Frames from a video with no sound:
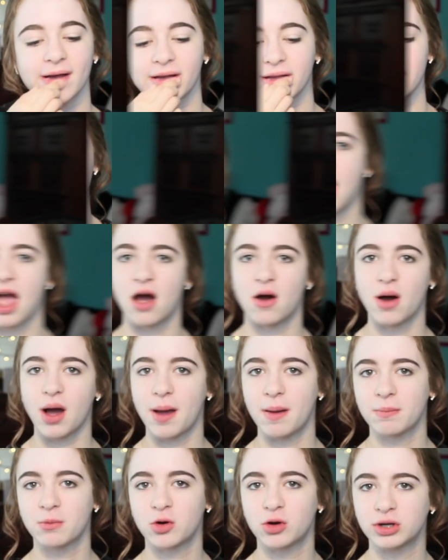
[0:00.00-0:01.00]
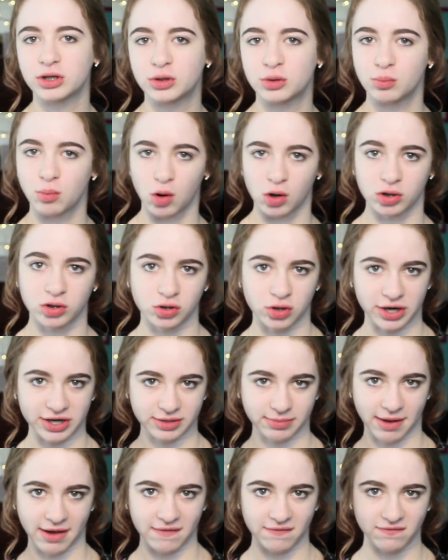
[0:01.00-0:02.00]
And now I'm going to
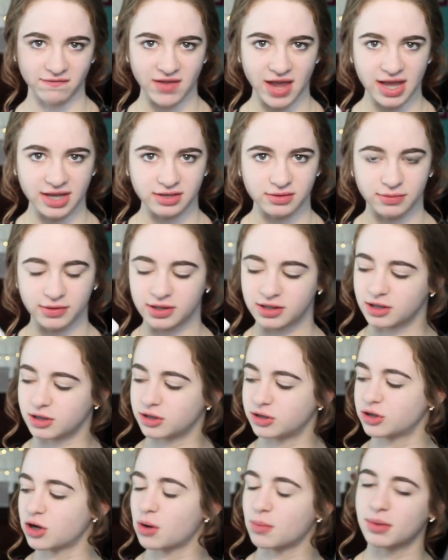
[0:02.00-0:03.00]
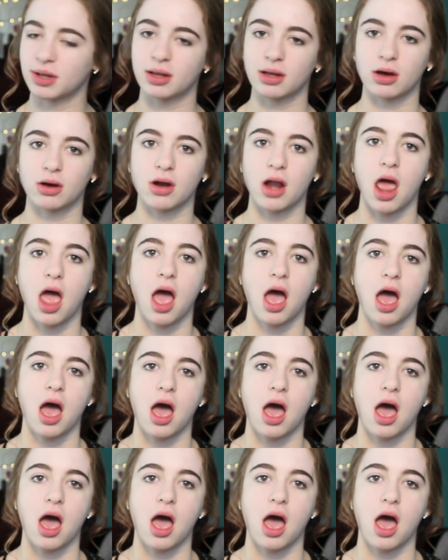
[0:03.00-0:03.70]
moisturize my face with the Jo Malone